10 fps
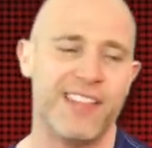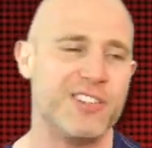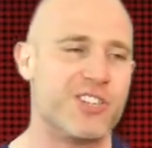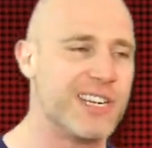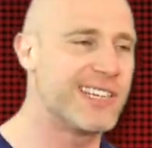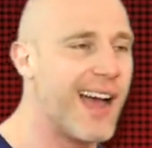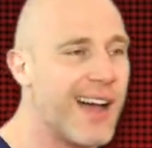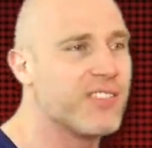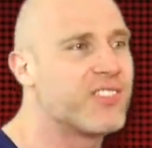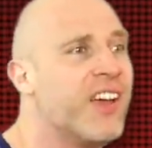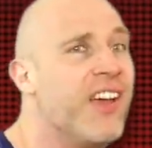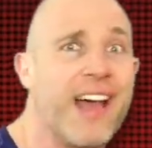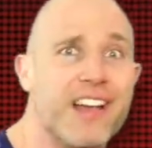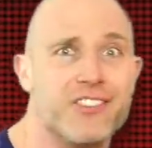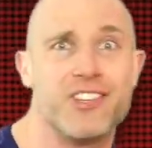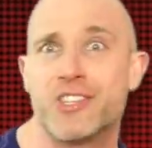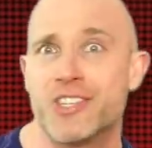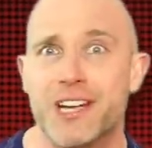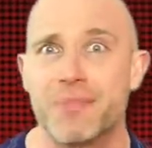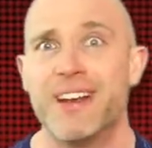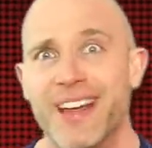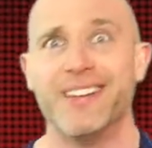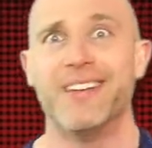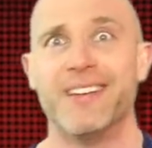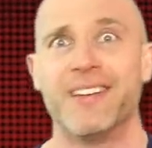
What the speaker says: then she danced as this segment ended.